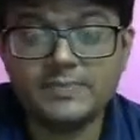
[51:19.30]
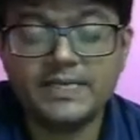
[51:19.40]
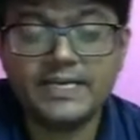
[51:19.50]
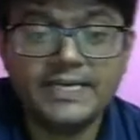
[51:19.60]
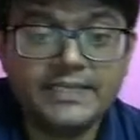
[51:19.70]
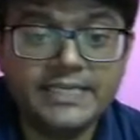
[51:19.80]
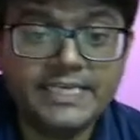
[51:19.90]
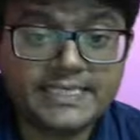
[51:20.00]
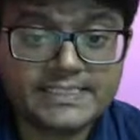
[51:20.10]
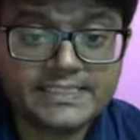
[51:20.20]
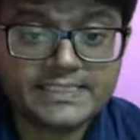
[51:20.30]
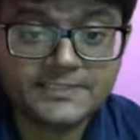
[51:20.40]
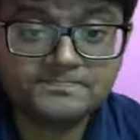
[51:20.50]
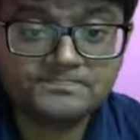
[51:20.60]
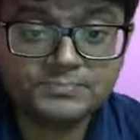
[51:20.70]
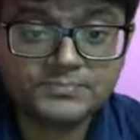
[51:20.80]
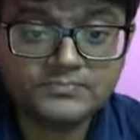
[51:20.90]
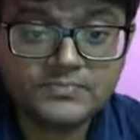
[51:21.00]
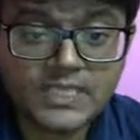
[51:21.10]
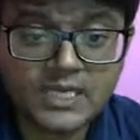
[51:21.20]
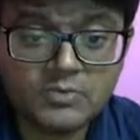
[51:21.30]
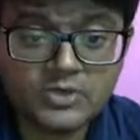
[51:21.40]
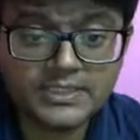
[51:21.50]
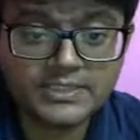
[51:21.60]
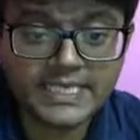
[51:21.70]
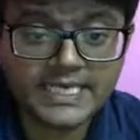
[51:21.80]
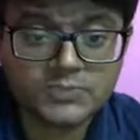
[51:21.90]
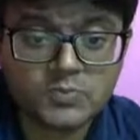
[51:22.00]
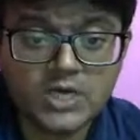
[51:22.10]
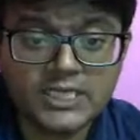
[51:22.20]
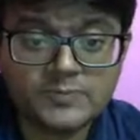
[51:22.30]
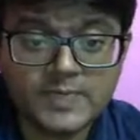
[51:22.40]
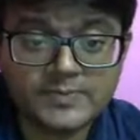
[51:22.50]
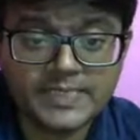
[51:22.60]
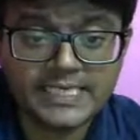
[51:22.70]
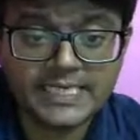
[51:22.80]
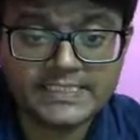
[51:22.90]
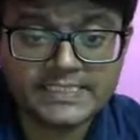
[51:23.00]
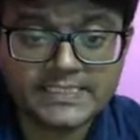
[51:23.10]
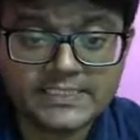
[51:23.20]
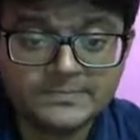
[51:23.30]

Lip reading: right, dx, think about it, take a small displacement dx,